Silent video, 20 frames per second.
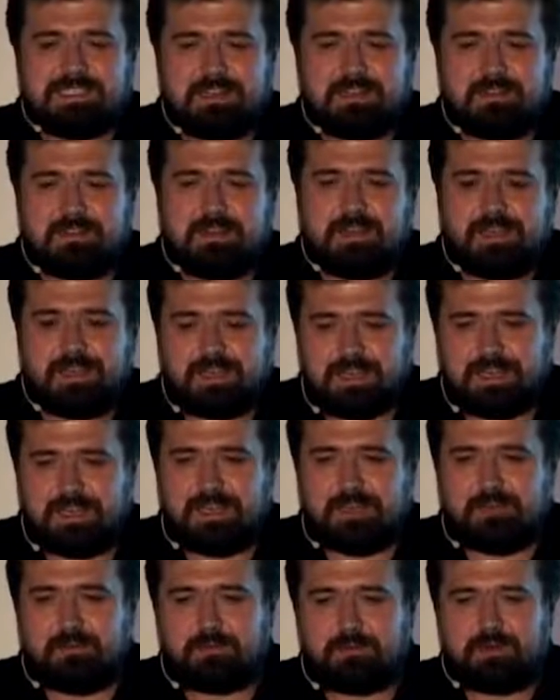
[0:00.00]
then think
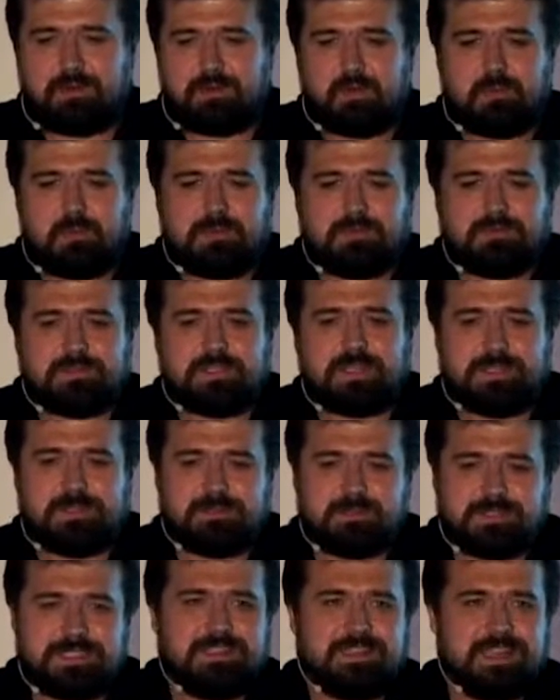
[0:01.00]
again for a couple of
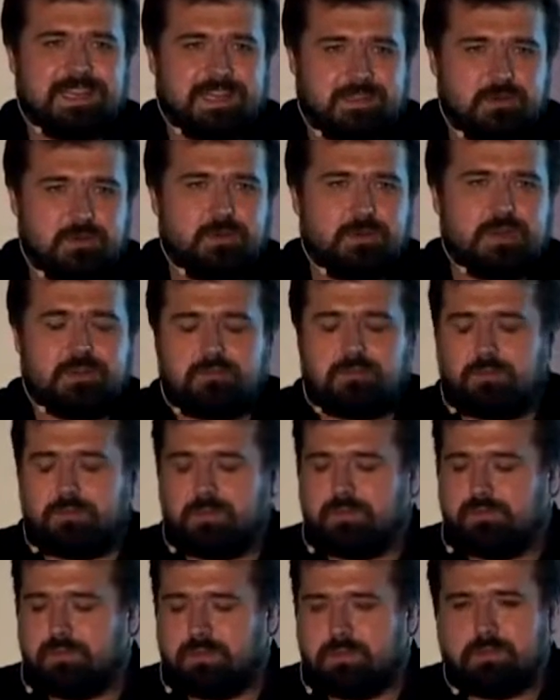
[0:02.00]
times, and then you can
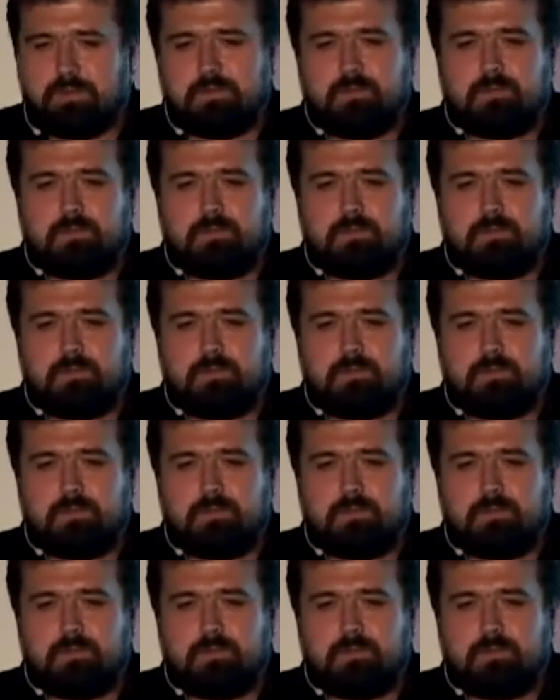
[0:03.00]
remove it.